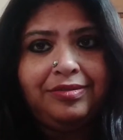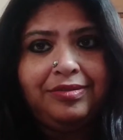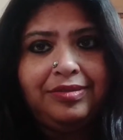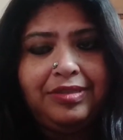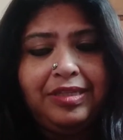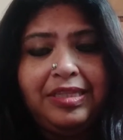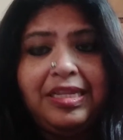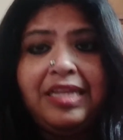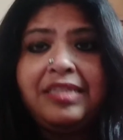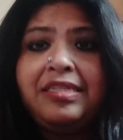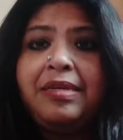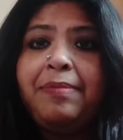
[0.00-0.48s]

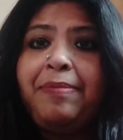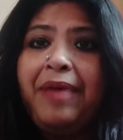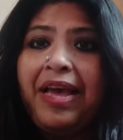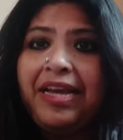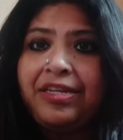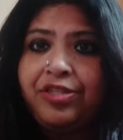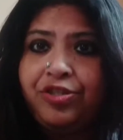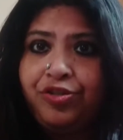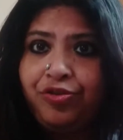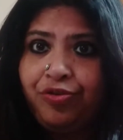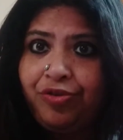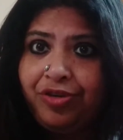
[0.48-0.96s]
There's a
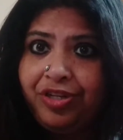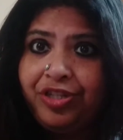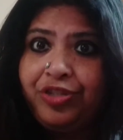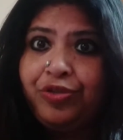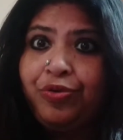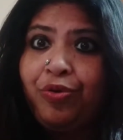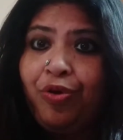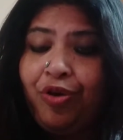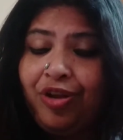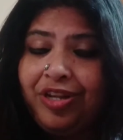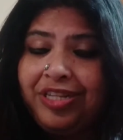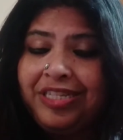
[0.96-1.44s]
backstory to
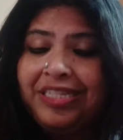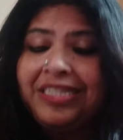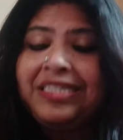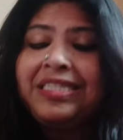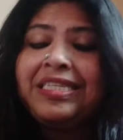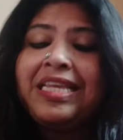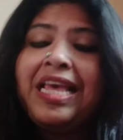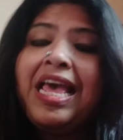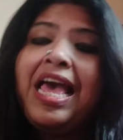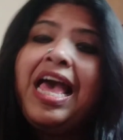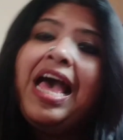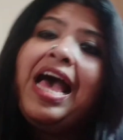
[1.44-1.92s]
all this,
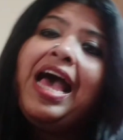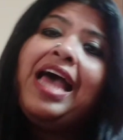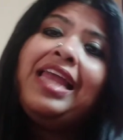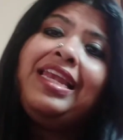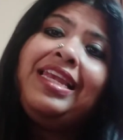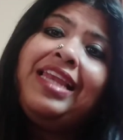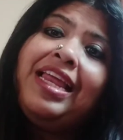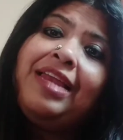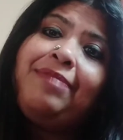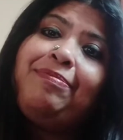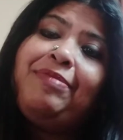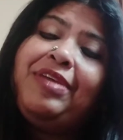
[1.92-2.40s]
and
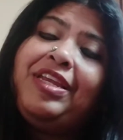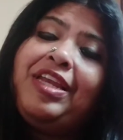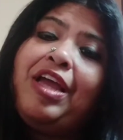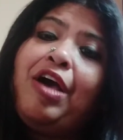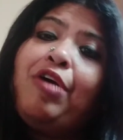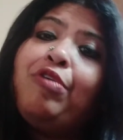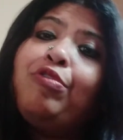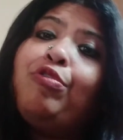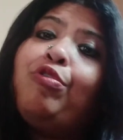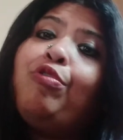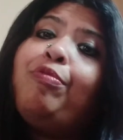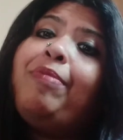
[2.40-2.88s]
let me now
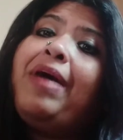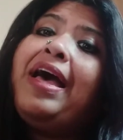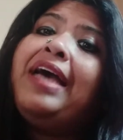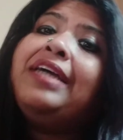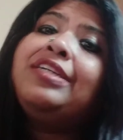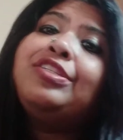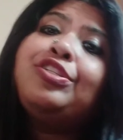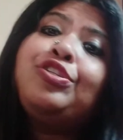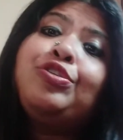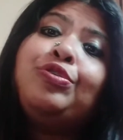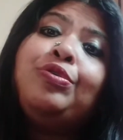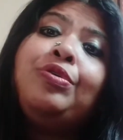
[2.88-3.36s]
go
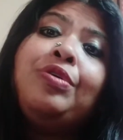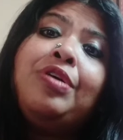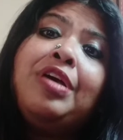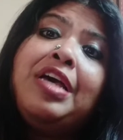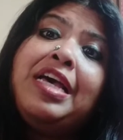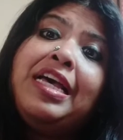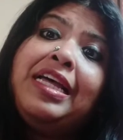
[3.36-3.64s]
back to